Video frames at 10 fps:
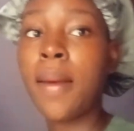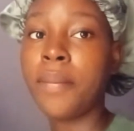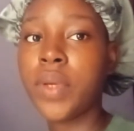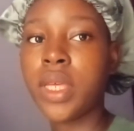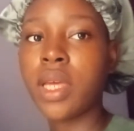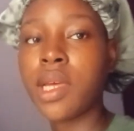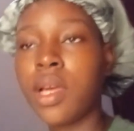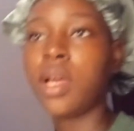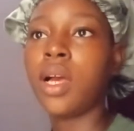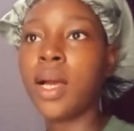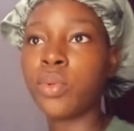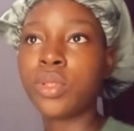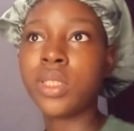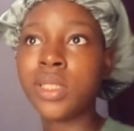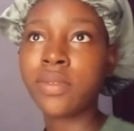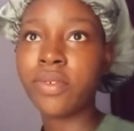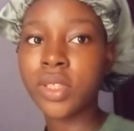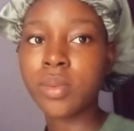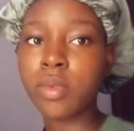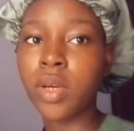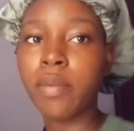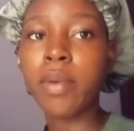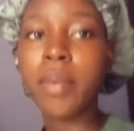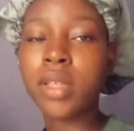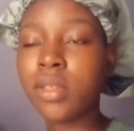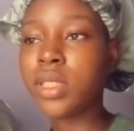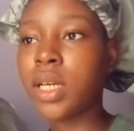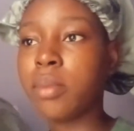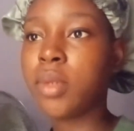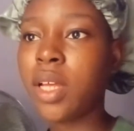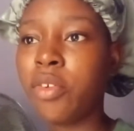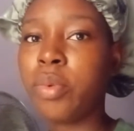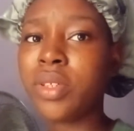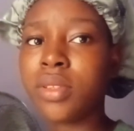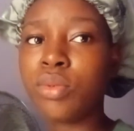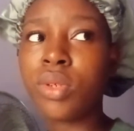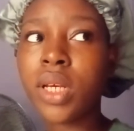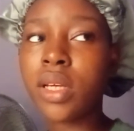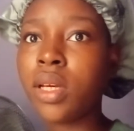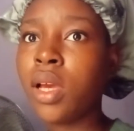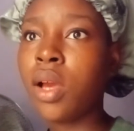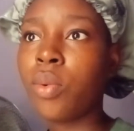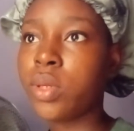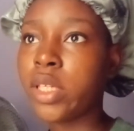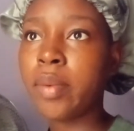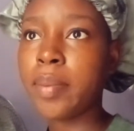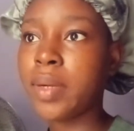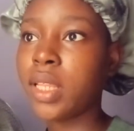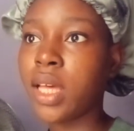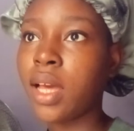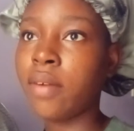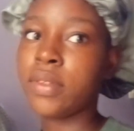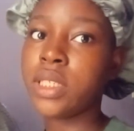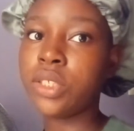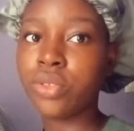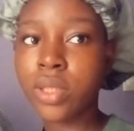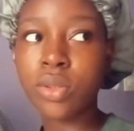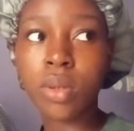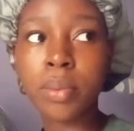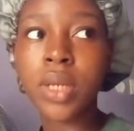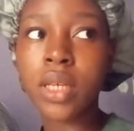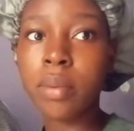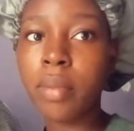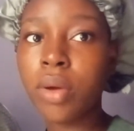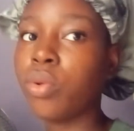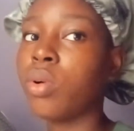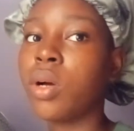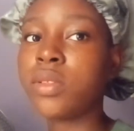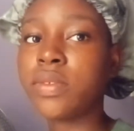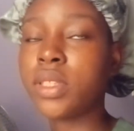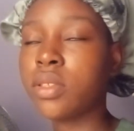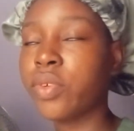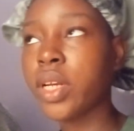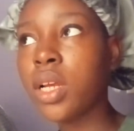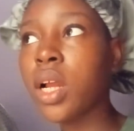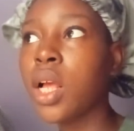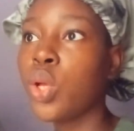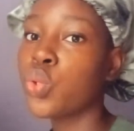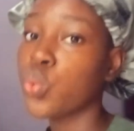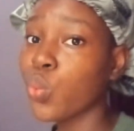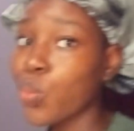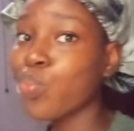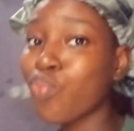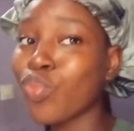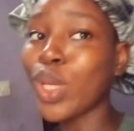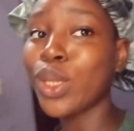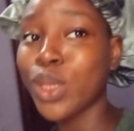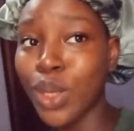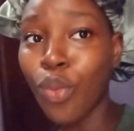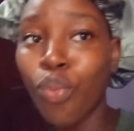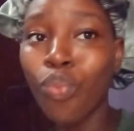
But yeah, I want to eat first before I have my bath, because like I'm the kind of person who like once I have my bath I have to dress up like in my whole outfit, right? So let's go.